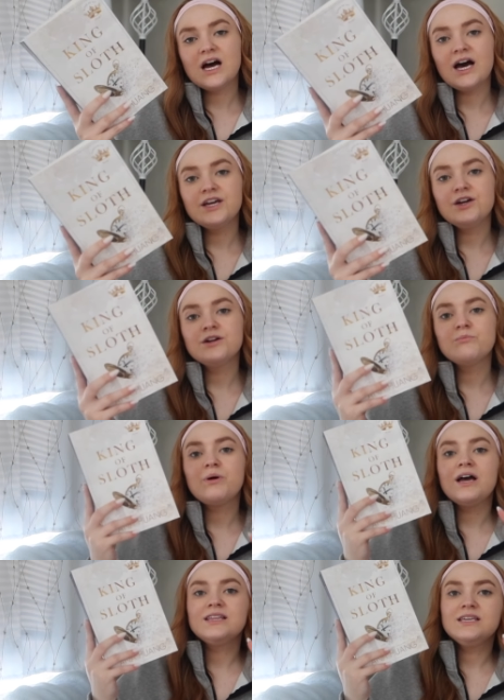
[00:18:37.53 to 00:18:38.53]
hired
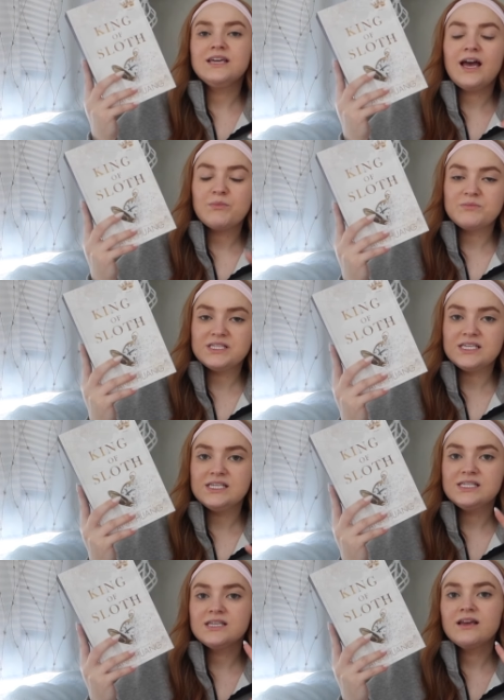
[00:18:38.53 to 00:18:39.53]
by the
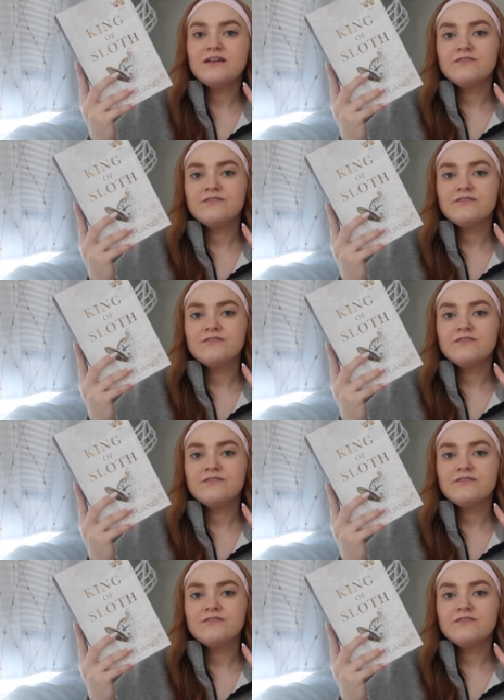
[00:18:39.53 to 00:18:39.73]
MMC's